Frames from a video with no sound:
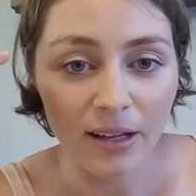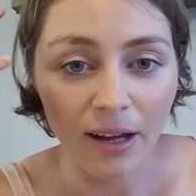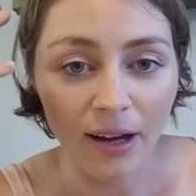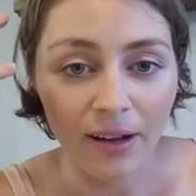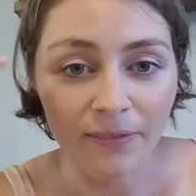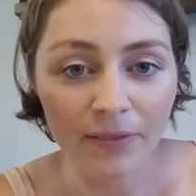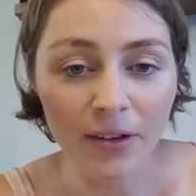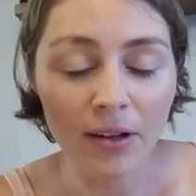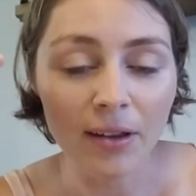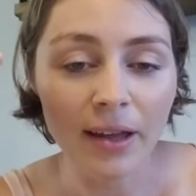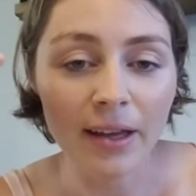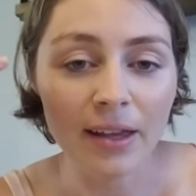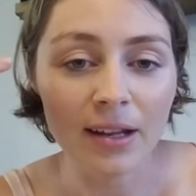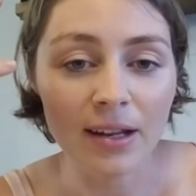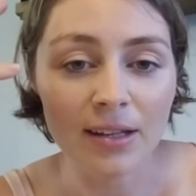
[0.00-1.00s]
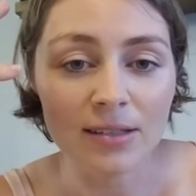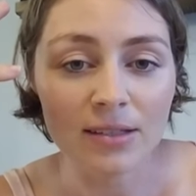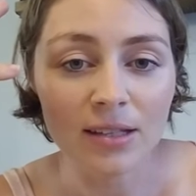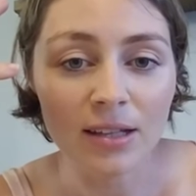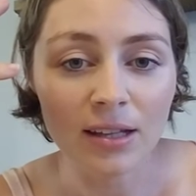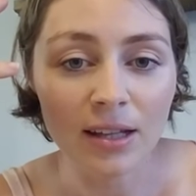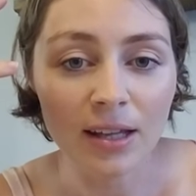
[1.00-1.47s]
I feel like it
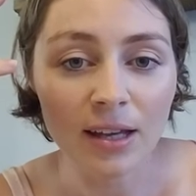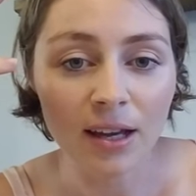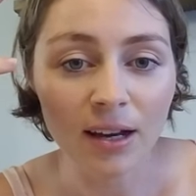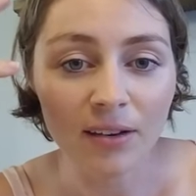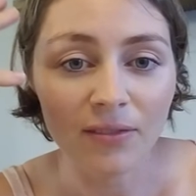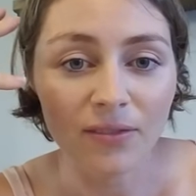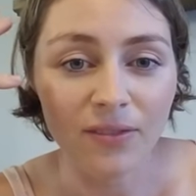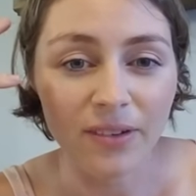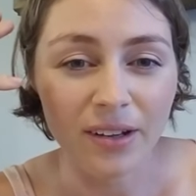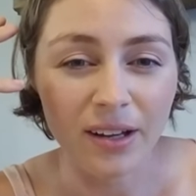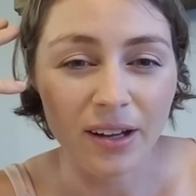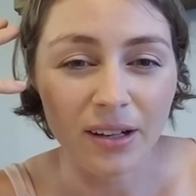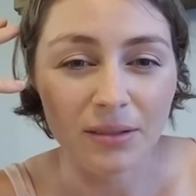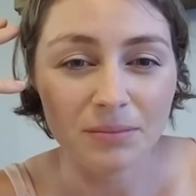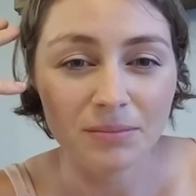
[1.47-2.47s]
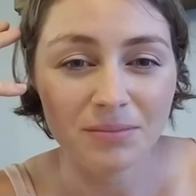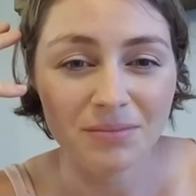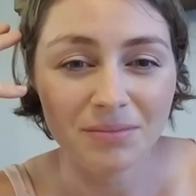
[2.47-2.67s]
instantly kind of, um,